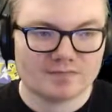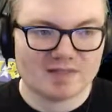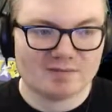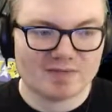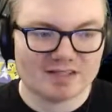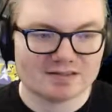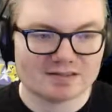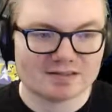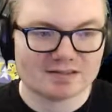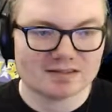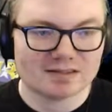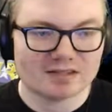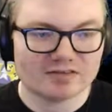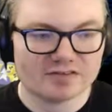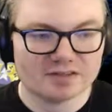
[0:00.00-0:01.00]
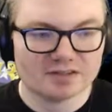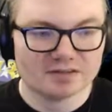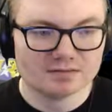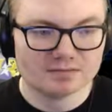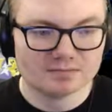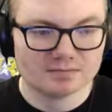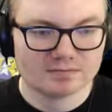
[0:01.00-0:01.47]
it makes us
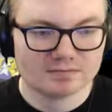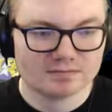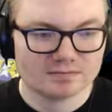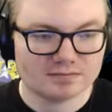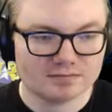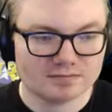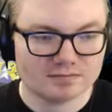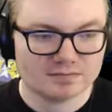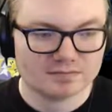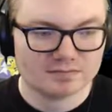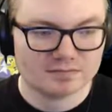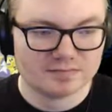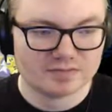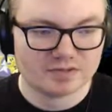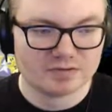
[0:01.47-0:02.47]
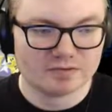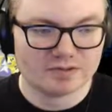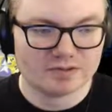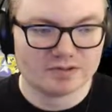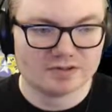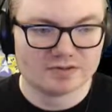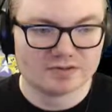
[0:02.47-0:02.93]
stealthier. Is that what
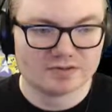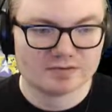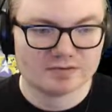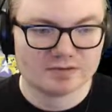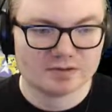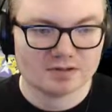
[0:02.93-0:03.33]
it is?